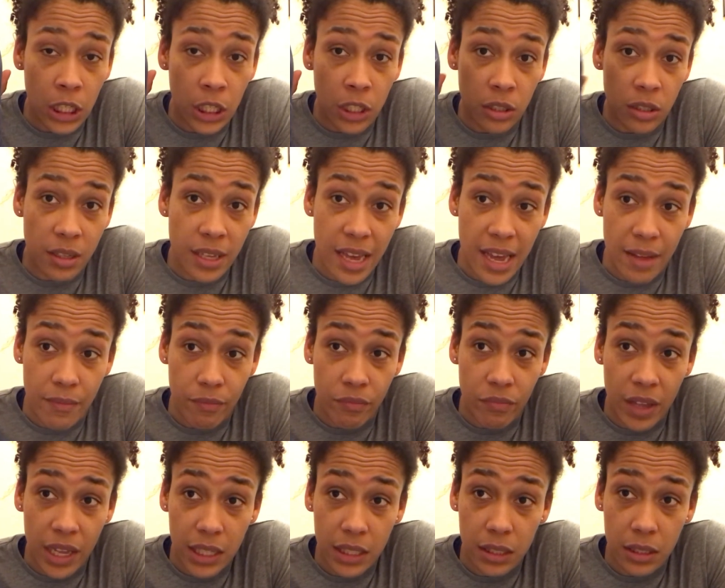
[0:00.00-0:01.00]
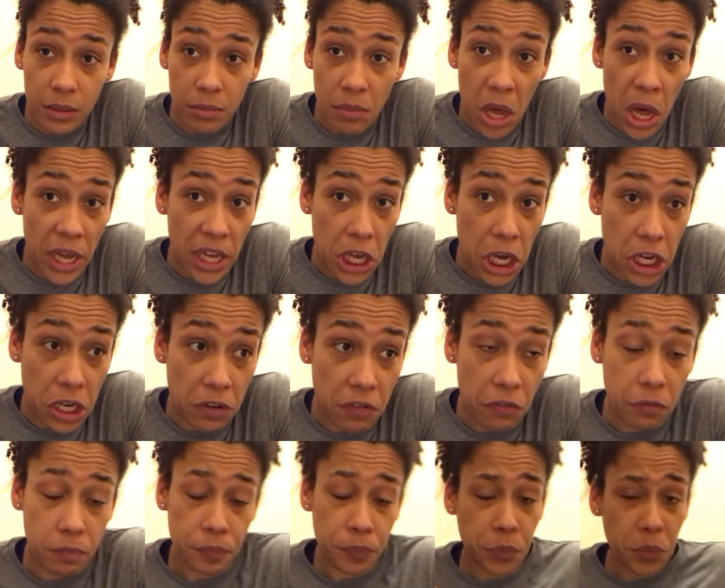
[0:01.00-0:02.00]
So yeah, that's my kind of